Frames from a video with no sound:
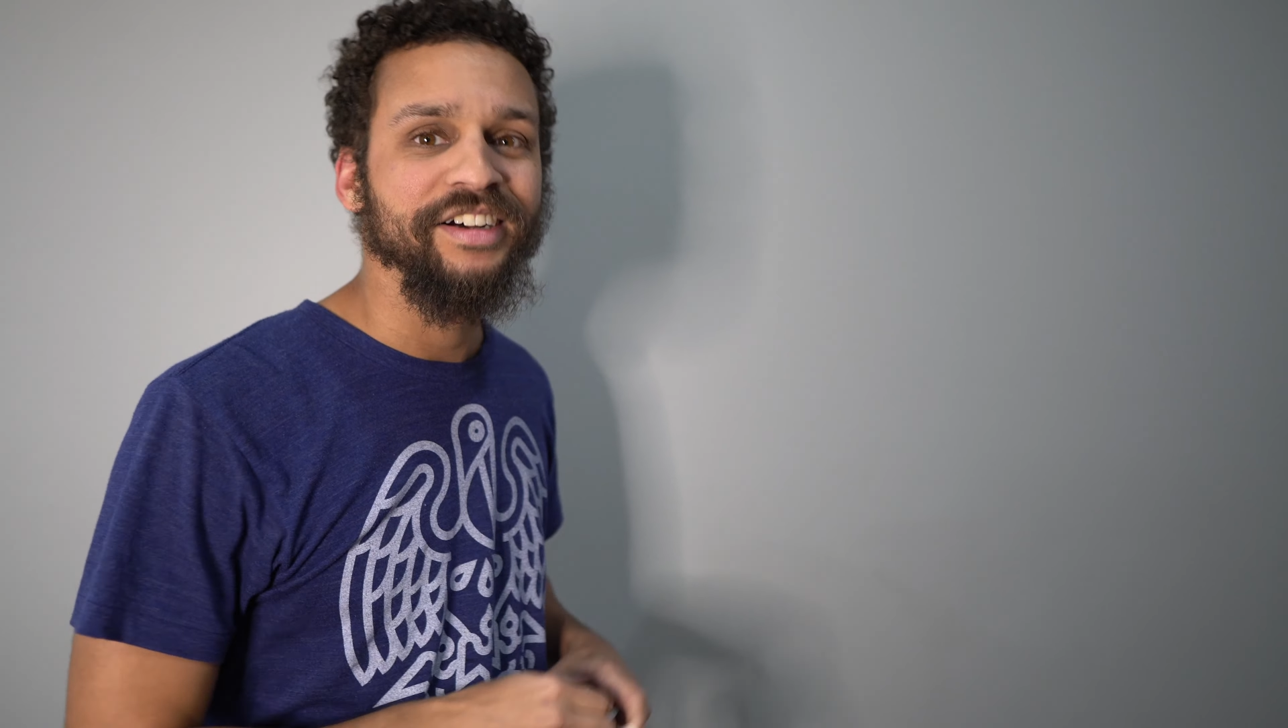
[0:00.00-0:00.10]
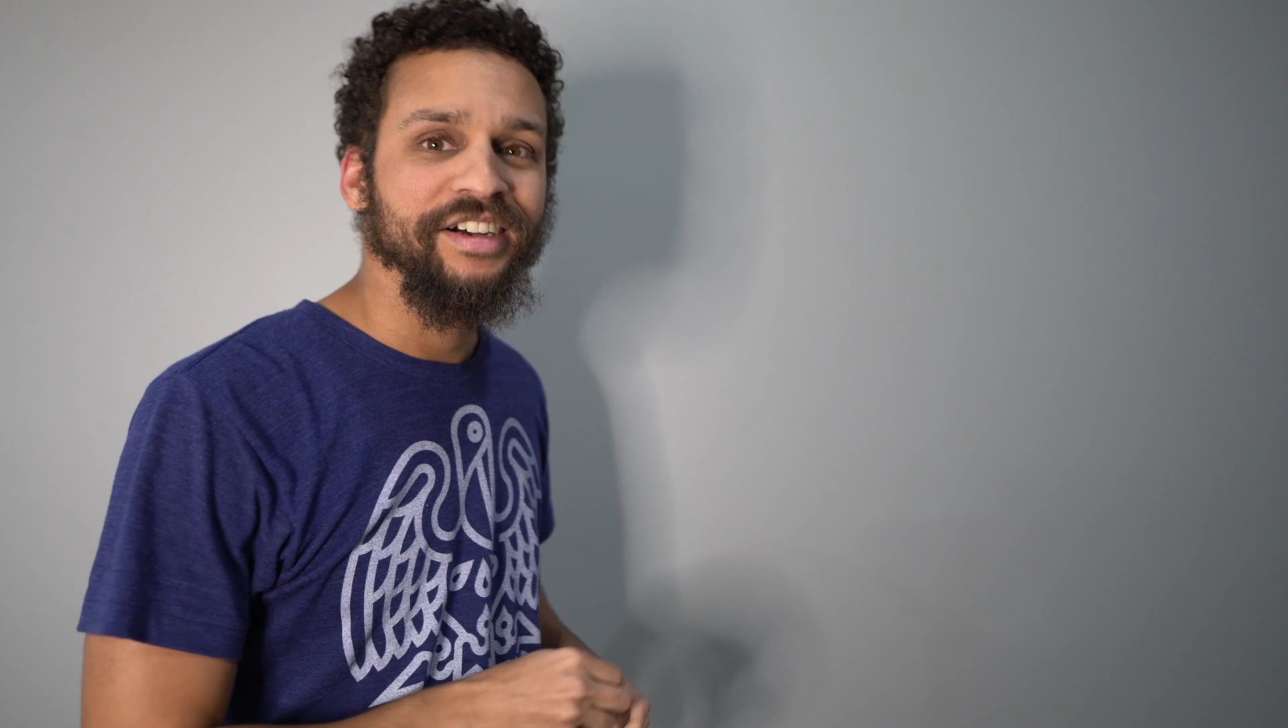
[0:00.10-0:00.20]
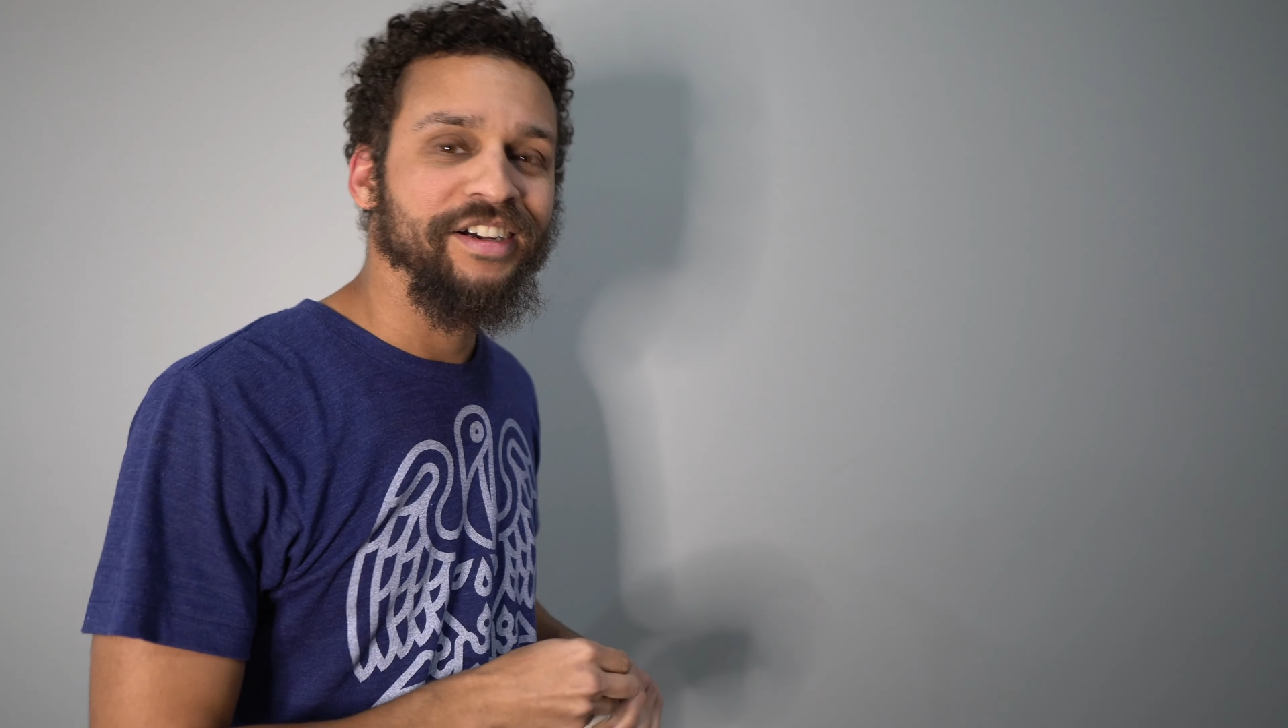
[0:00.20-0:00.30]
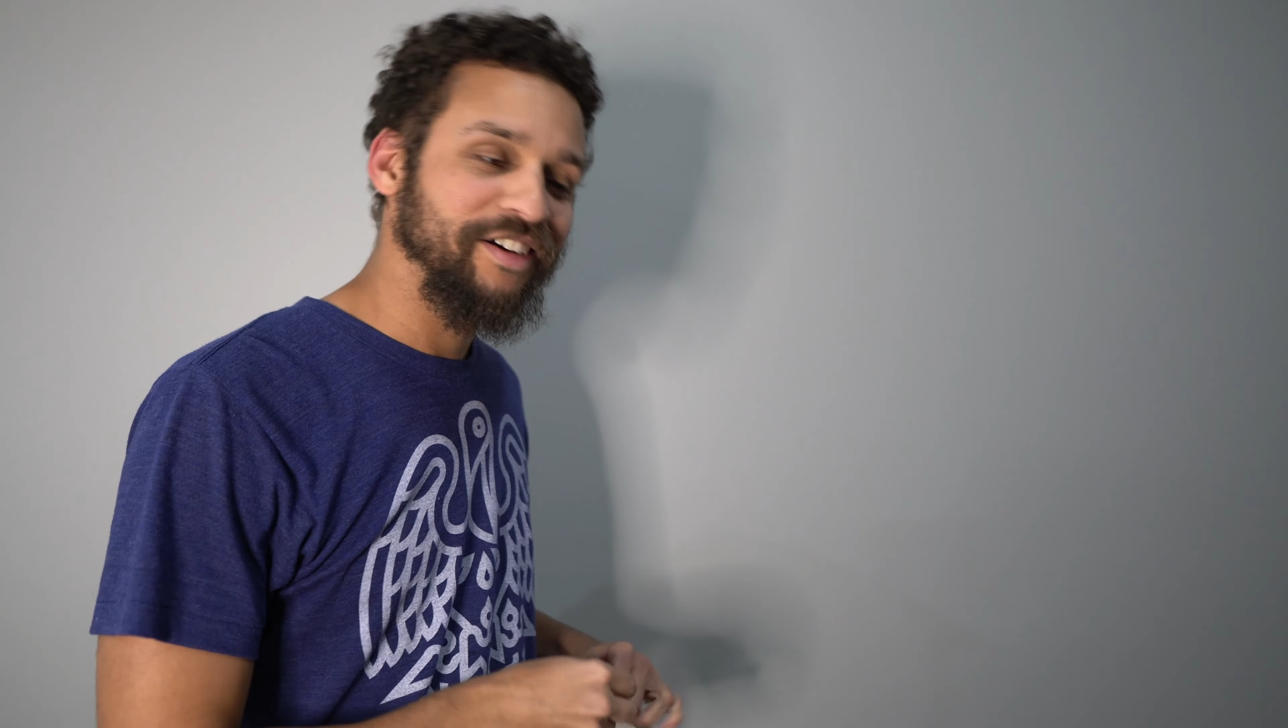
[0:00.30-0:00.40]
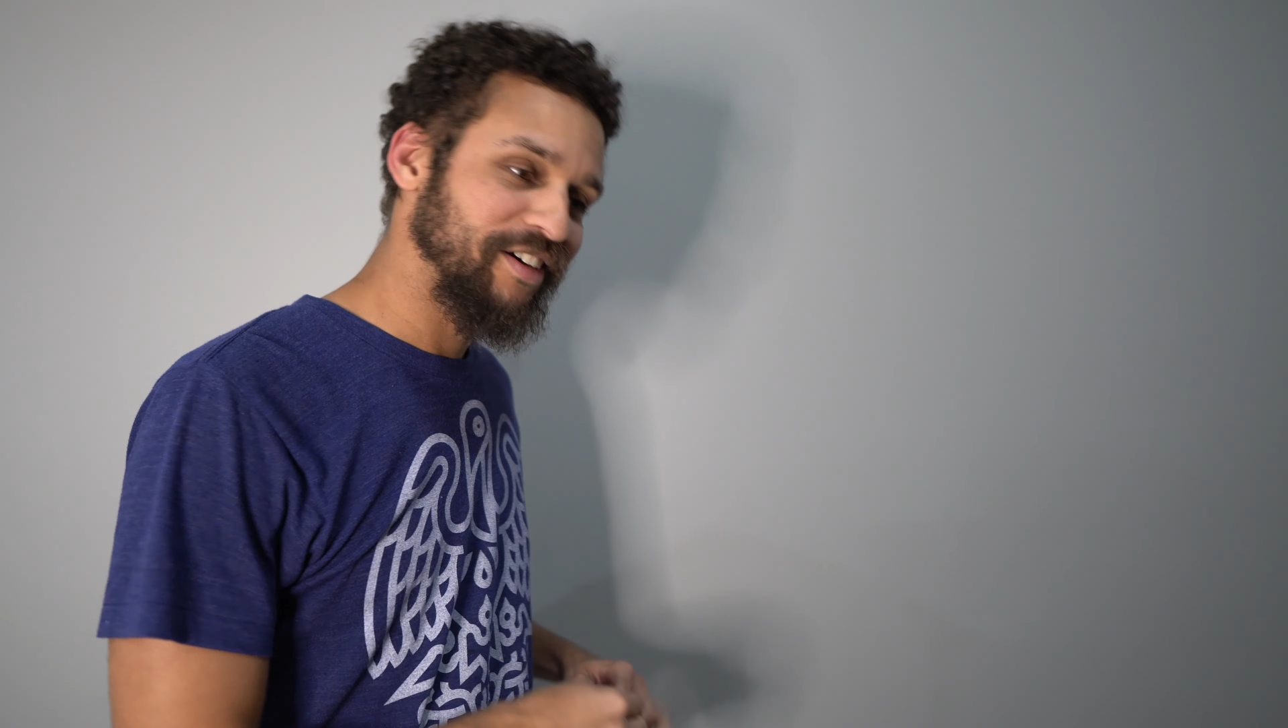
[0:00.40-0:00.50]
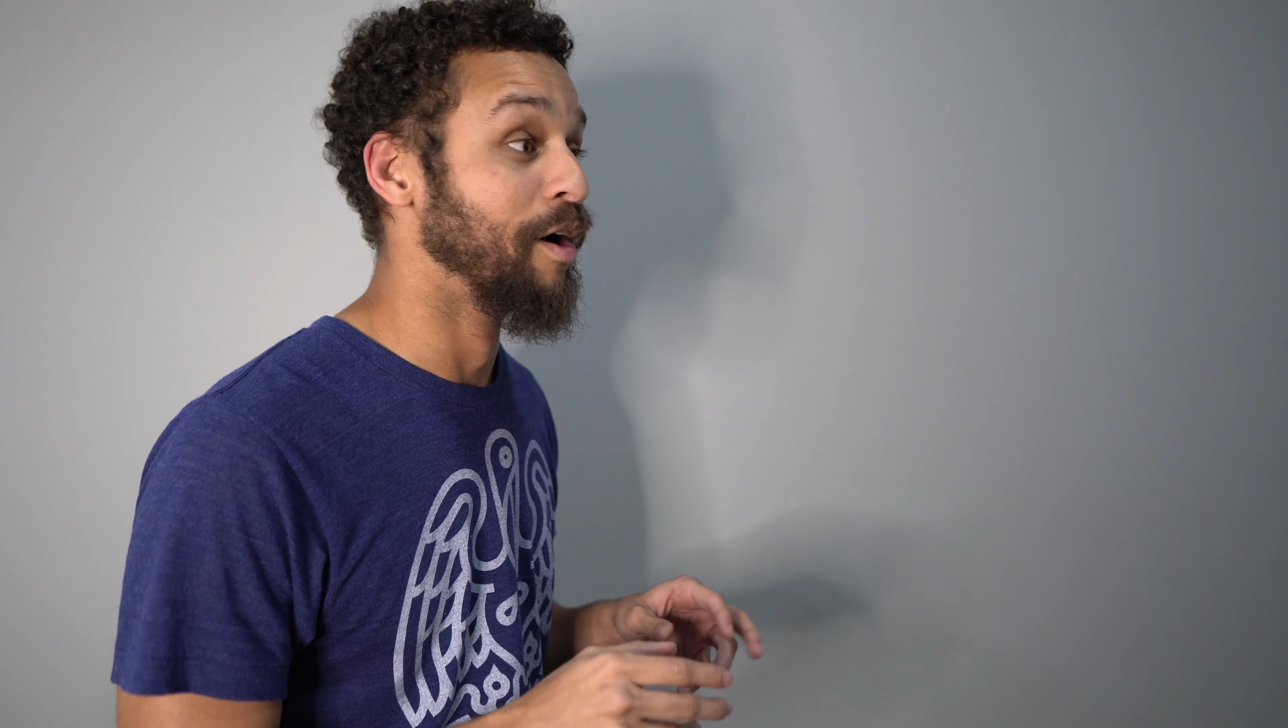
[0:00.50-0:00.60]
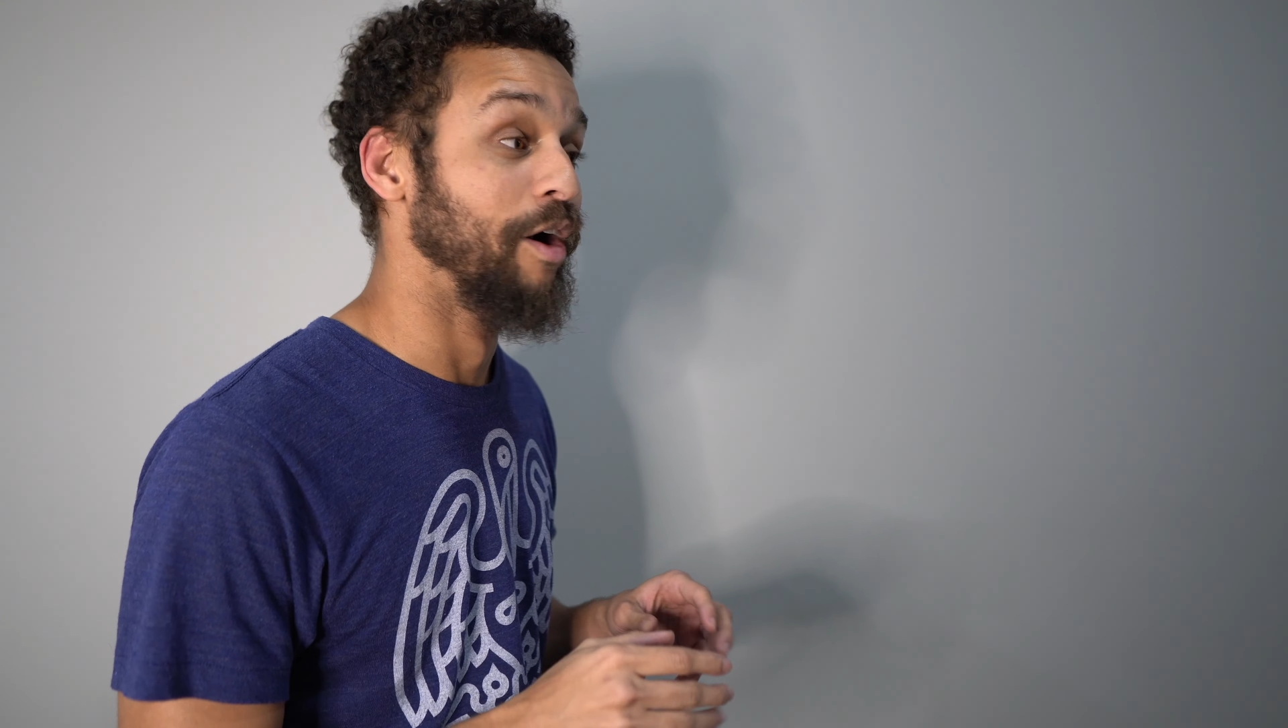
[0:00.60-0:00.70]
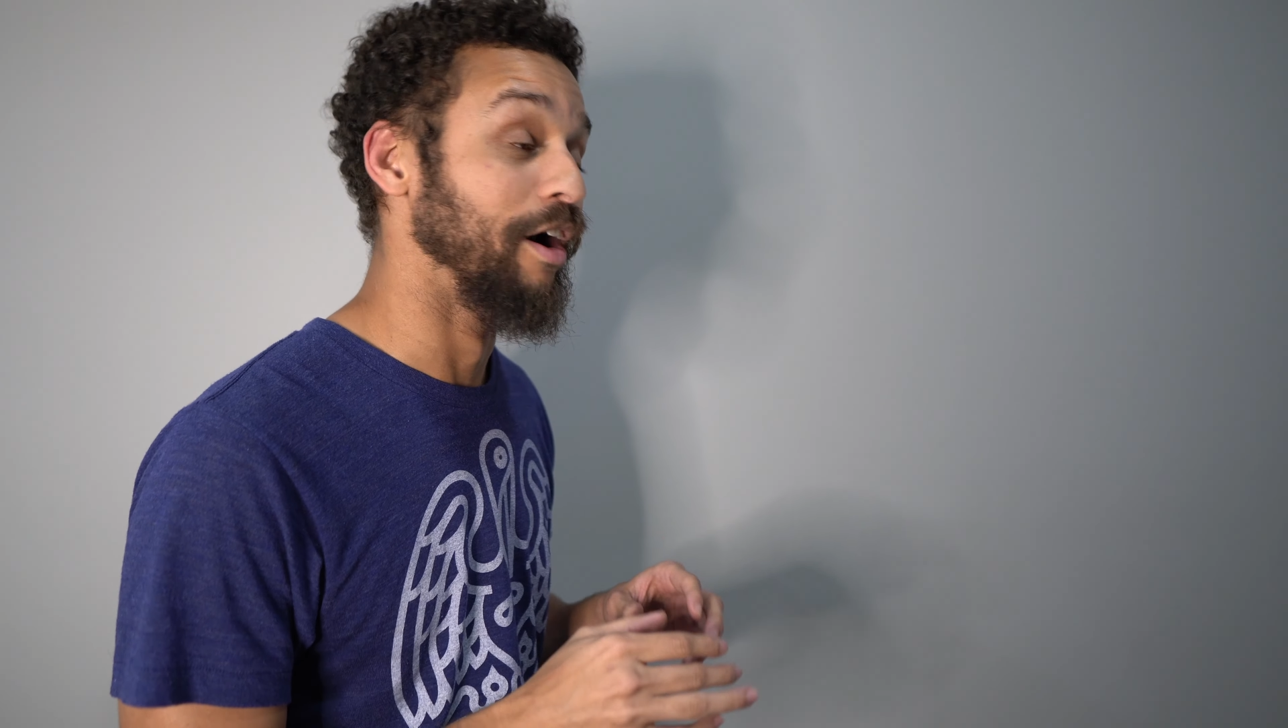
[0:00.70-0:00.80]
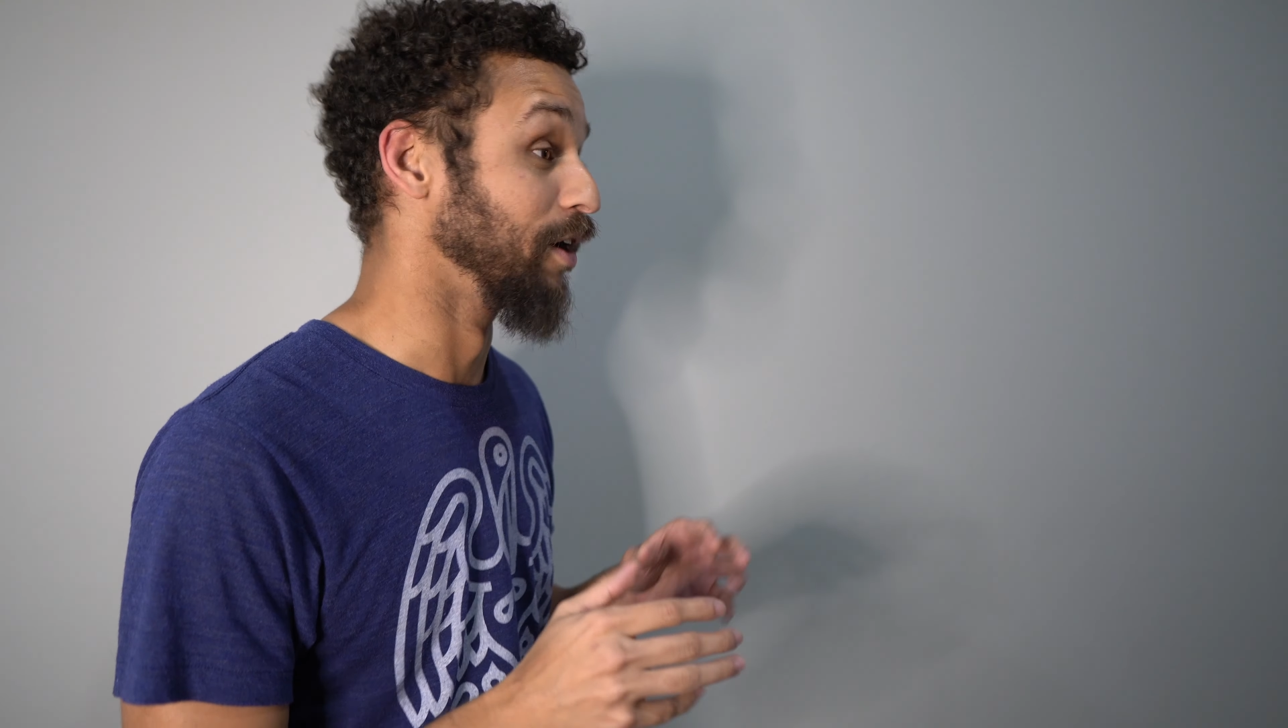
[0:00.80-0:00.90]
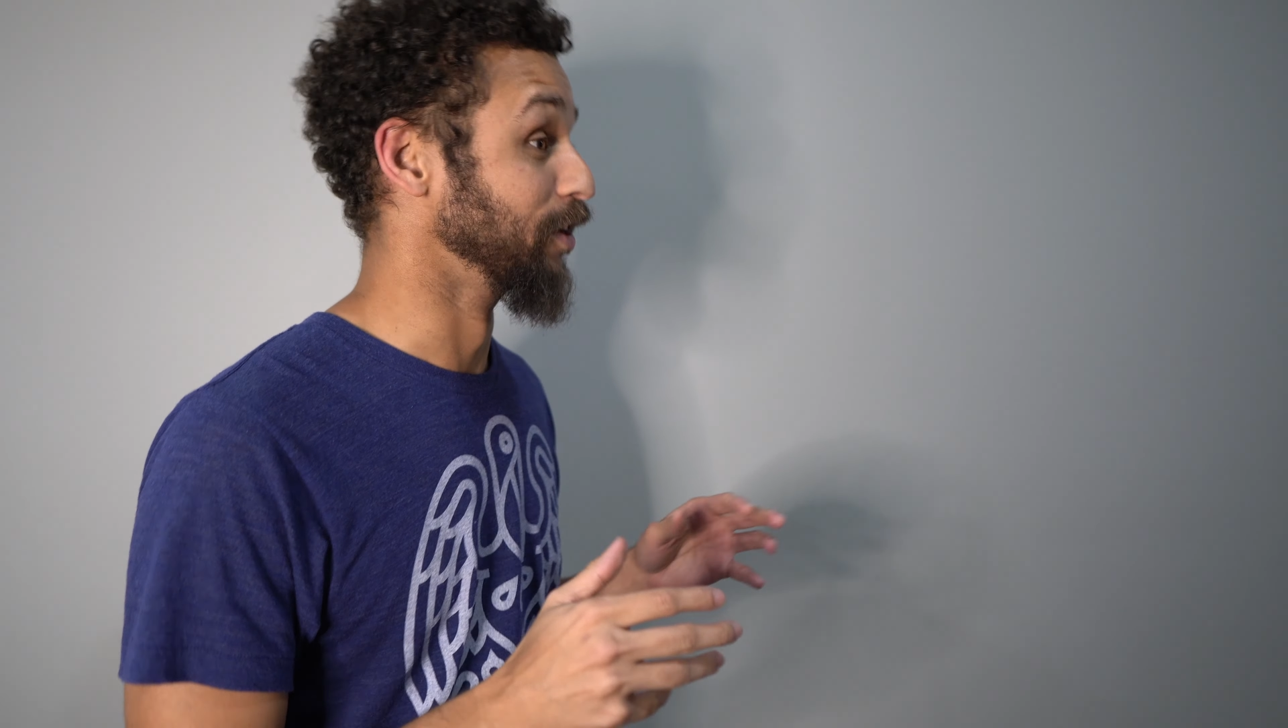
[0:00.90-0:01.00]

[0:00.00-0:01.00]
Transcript: Uh,